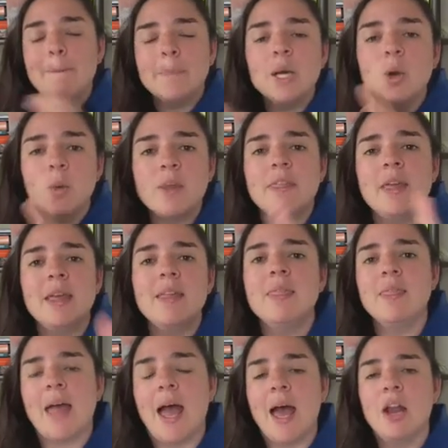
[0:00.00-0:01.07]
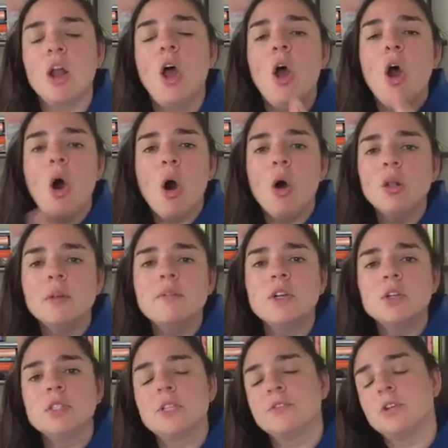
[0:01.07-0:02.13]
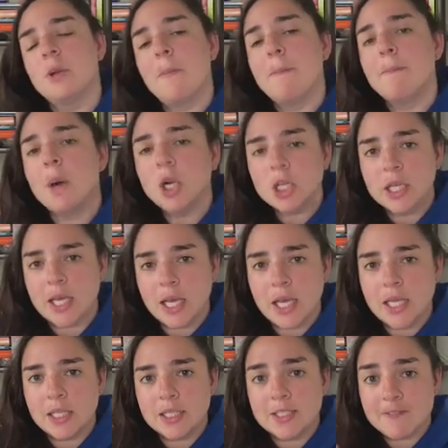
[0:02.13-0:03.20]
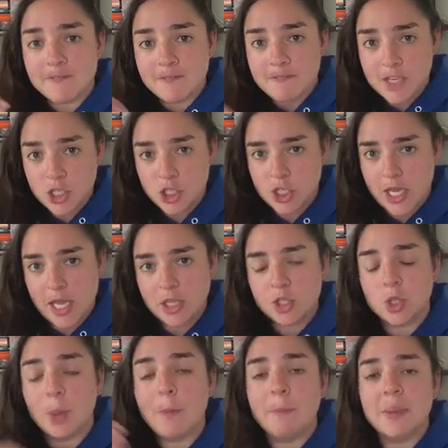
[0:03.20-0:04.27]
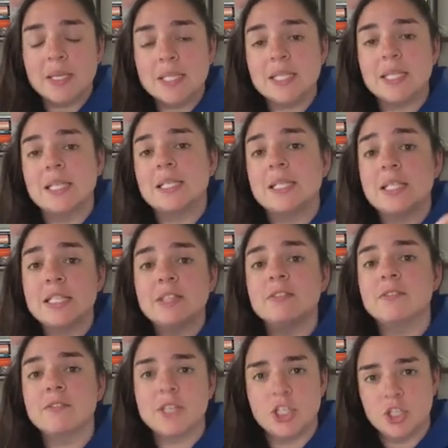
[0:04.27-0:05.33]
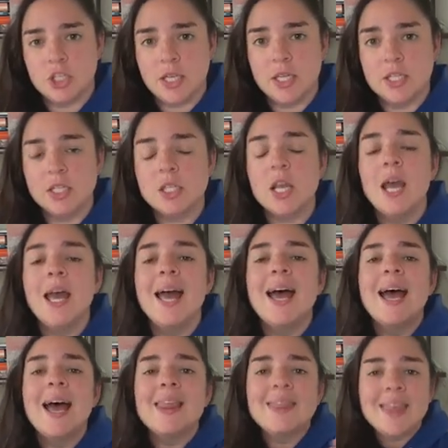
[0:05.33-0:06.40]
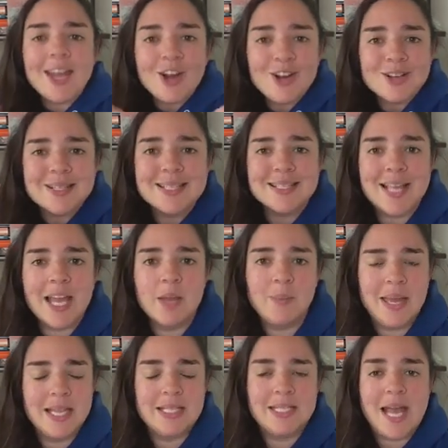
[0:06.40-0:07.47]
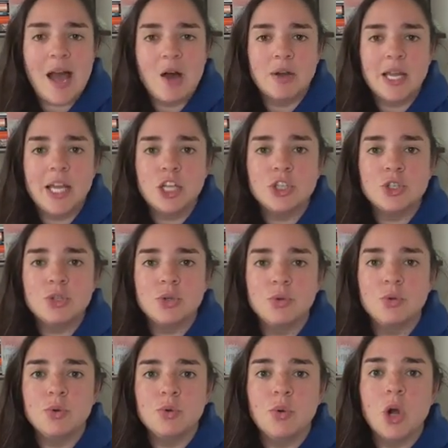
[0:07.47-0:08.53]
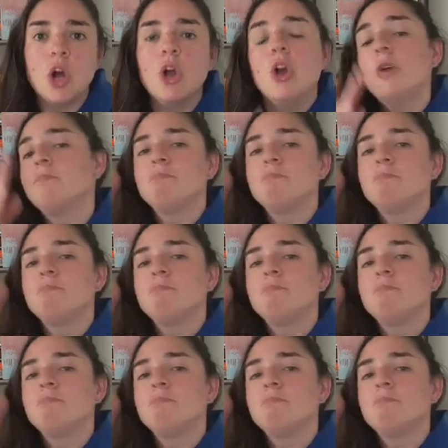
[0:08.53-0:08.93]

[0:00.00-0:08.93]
But within that, all of their different market divisions or business divisions, they all segment down into